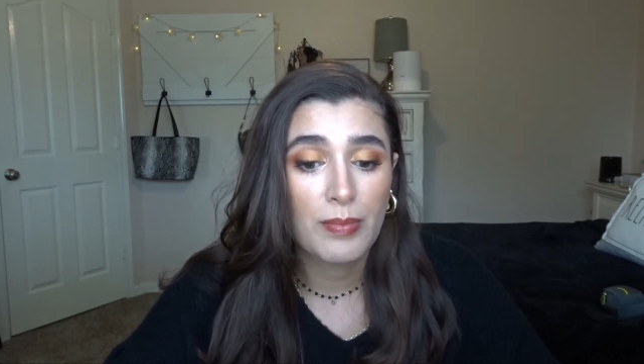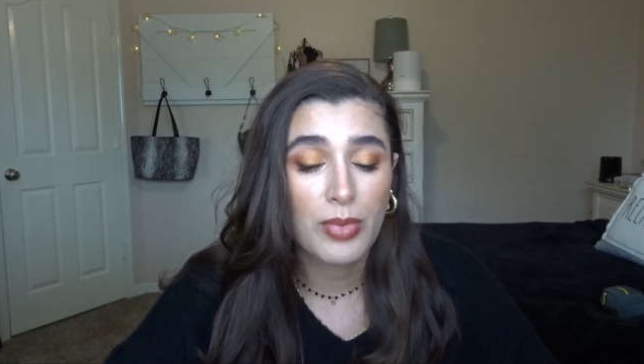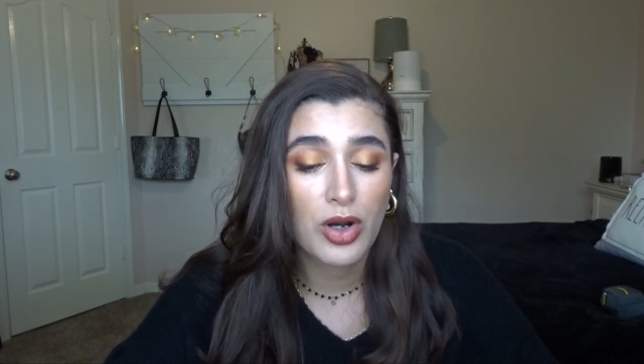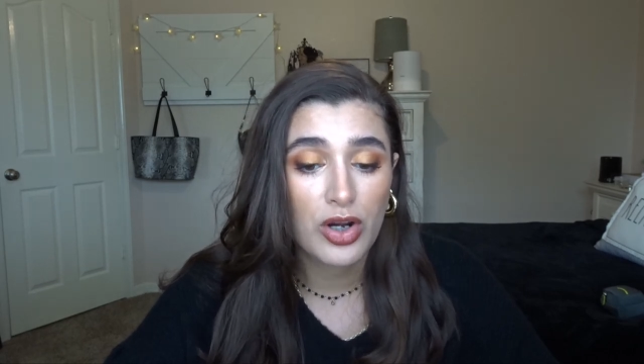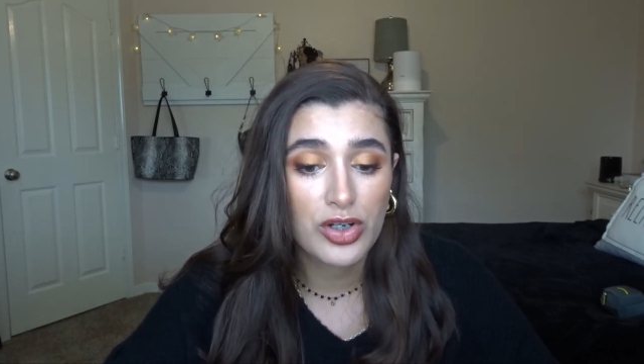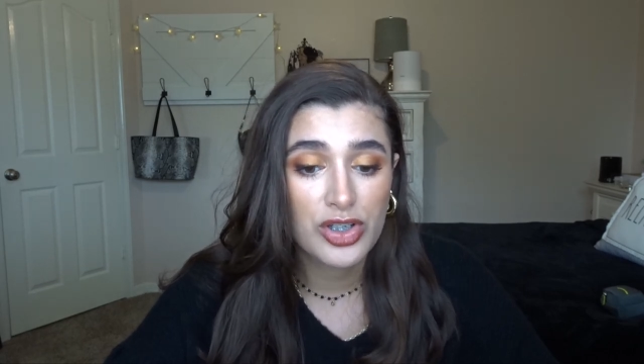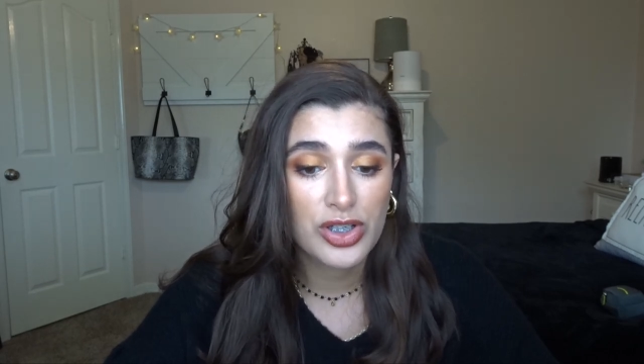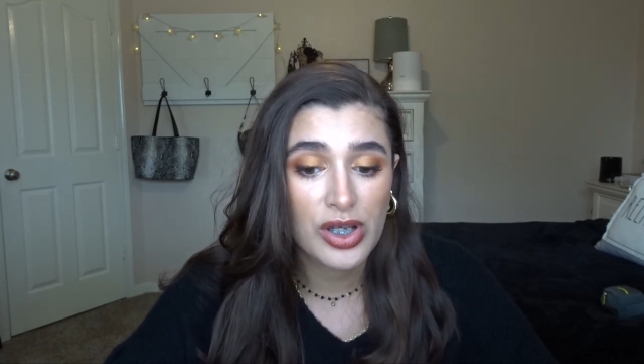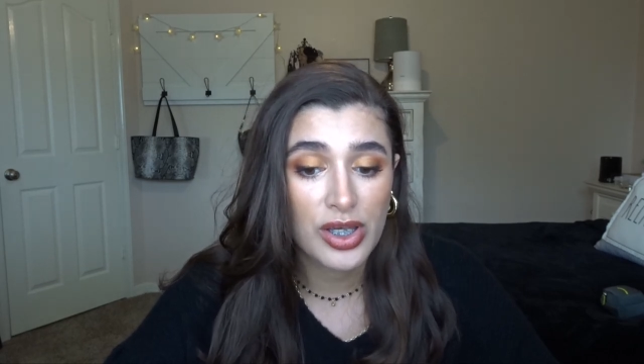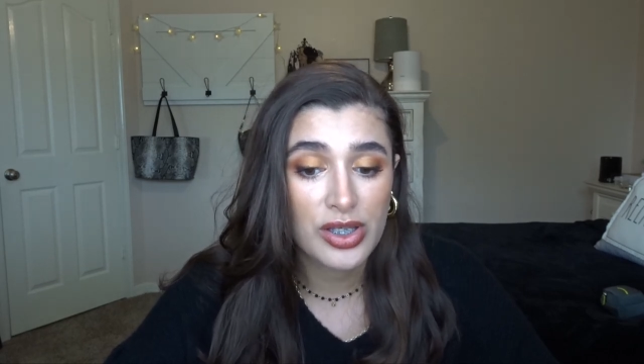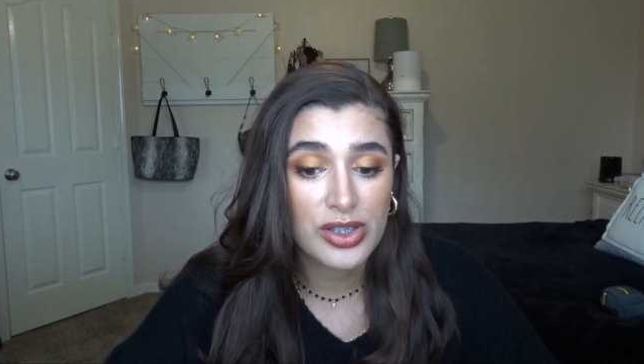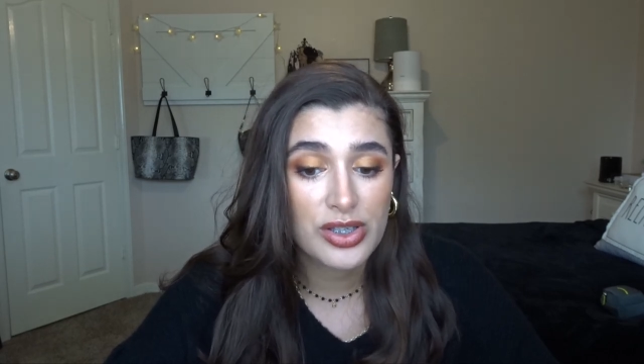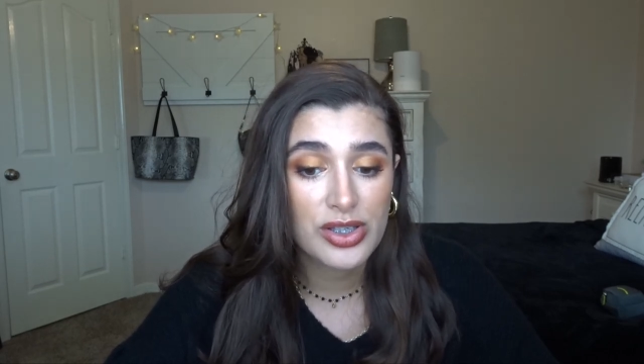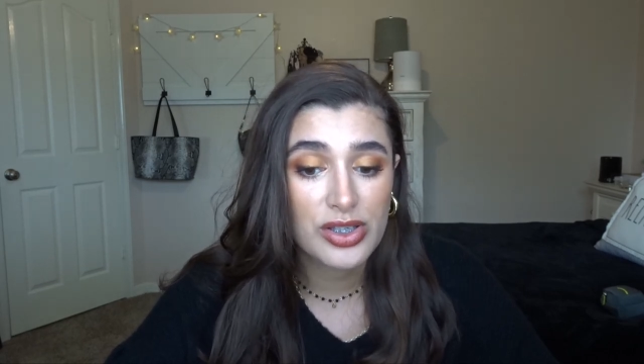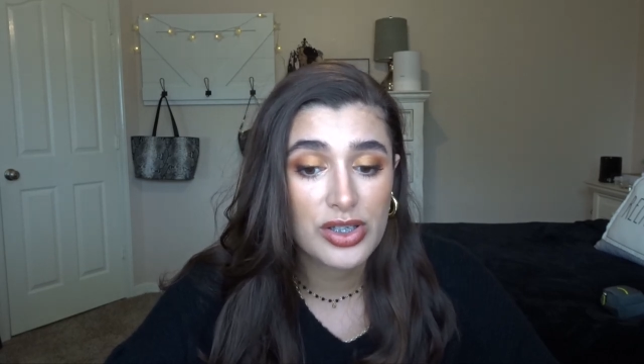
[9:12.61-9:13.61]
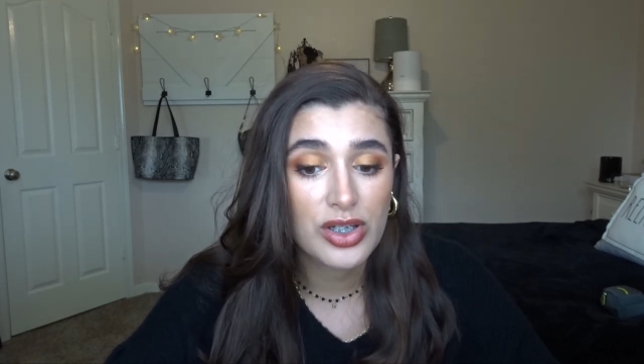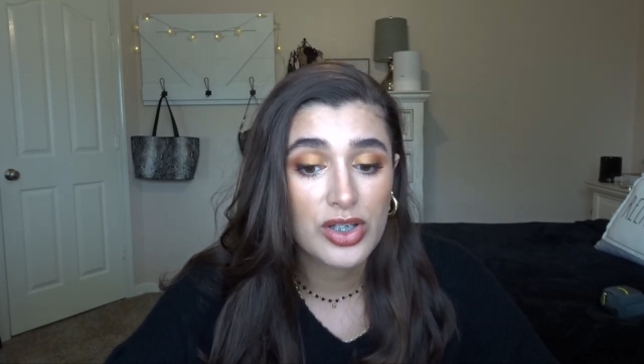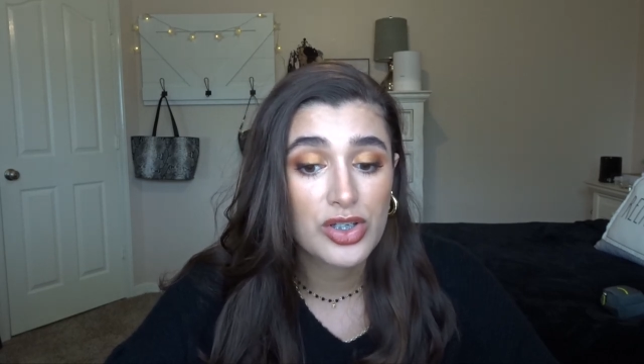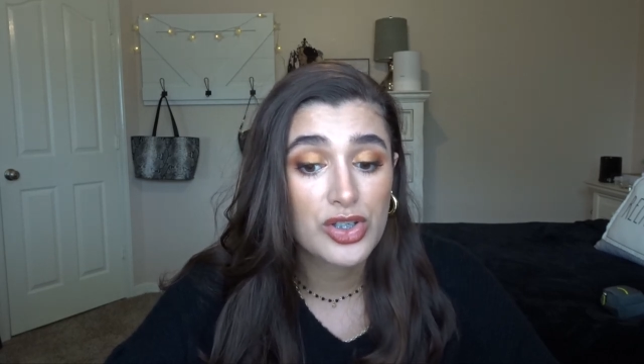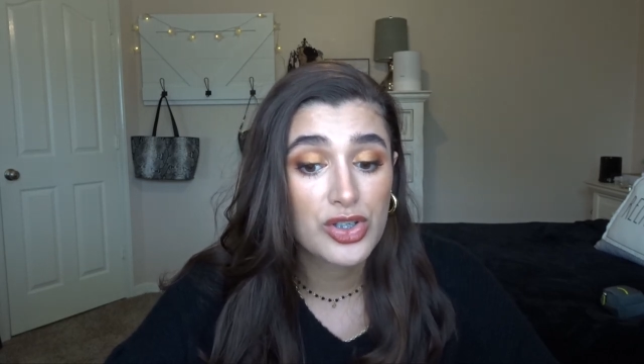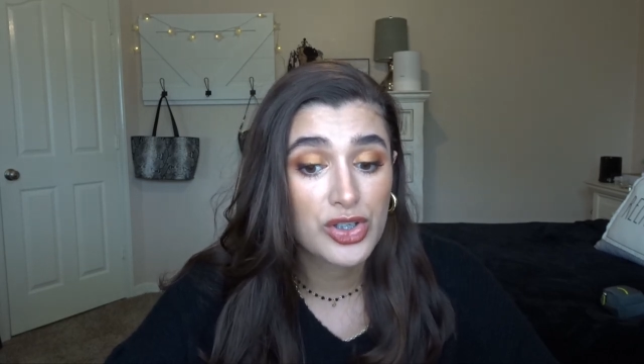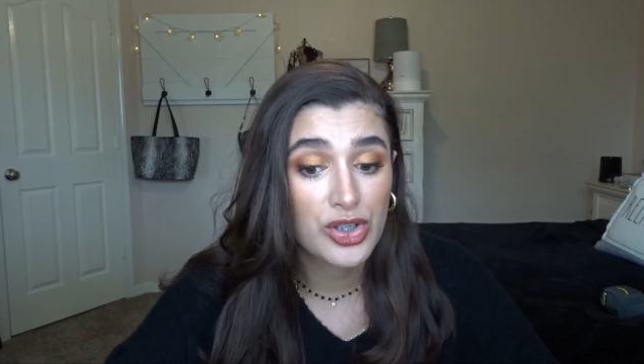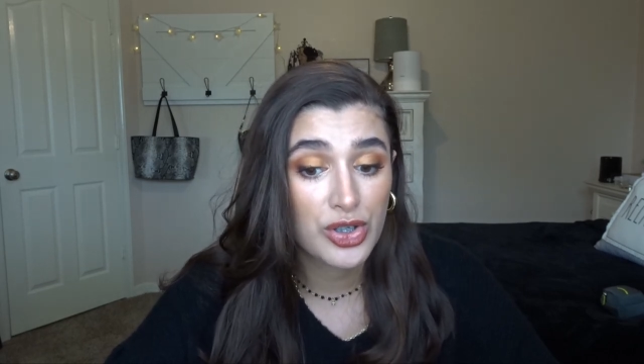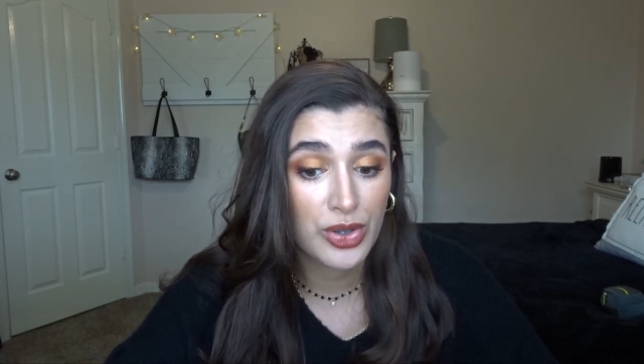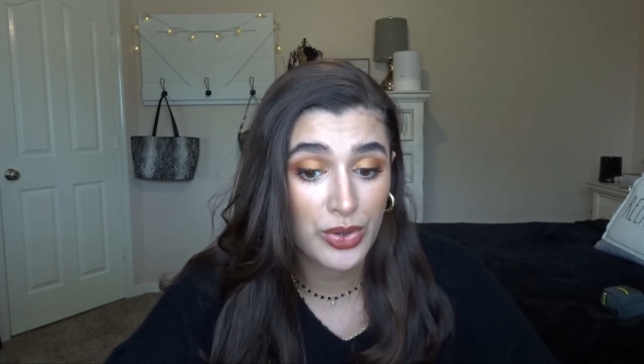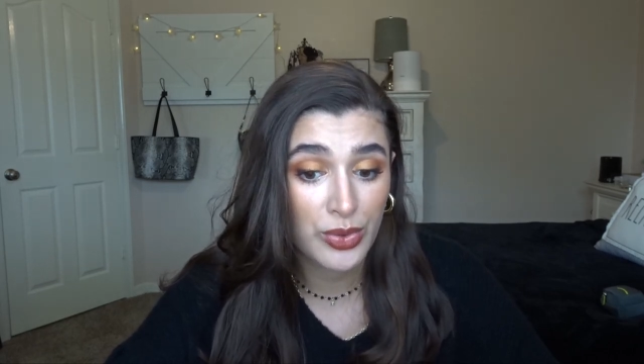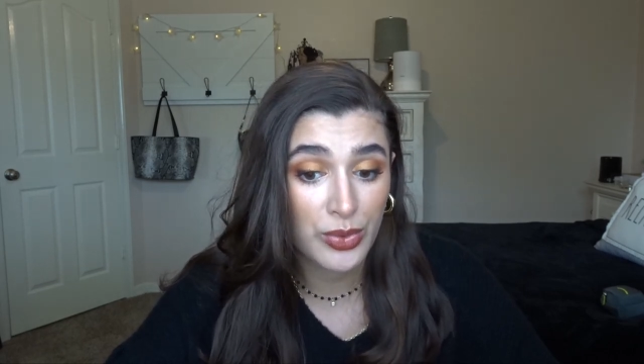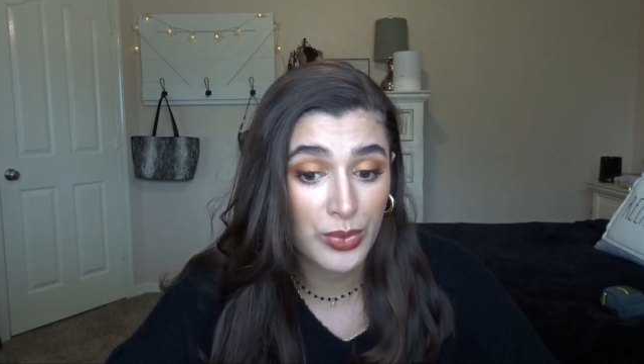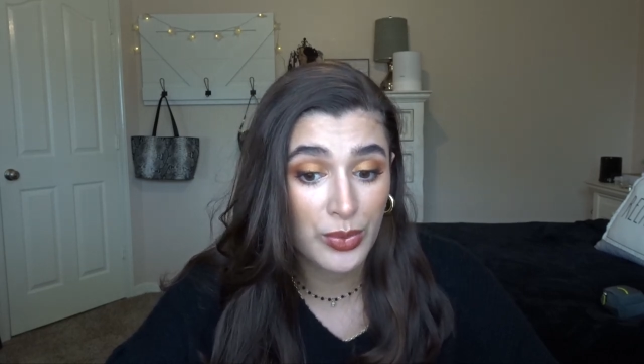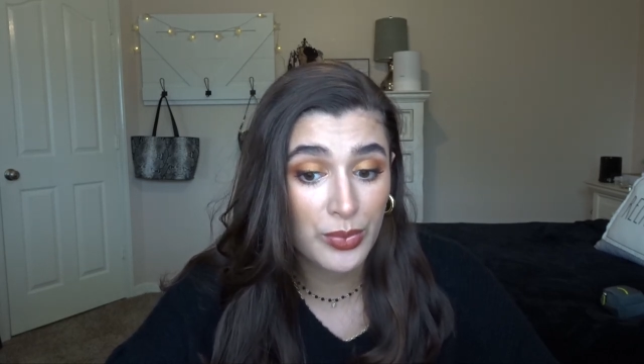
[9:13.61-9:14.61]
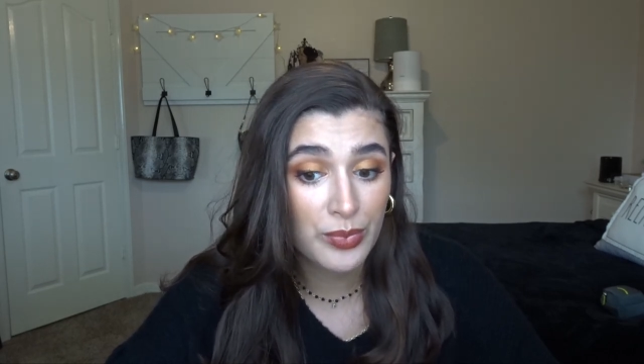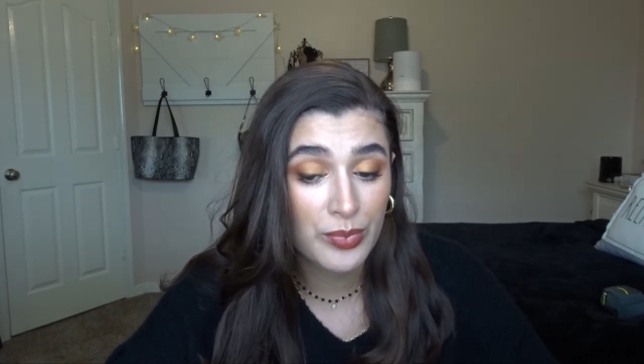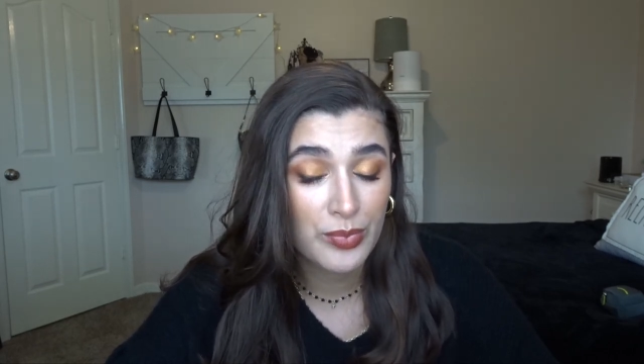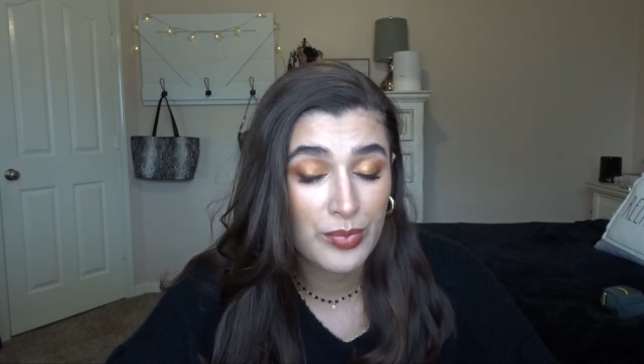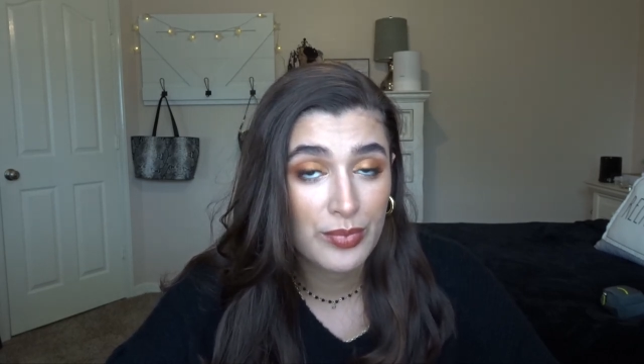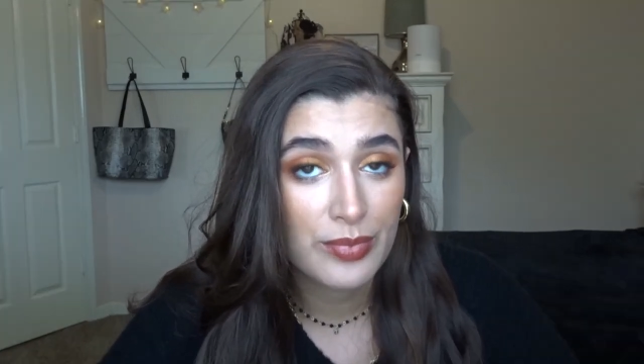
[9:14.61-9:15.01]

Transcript: purchased two.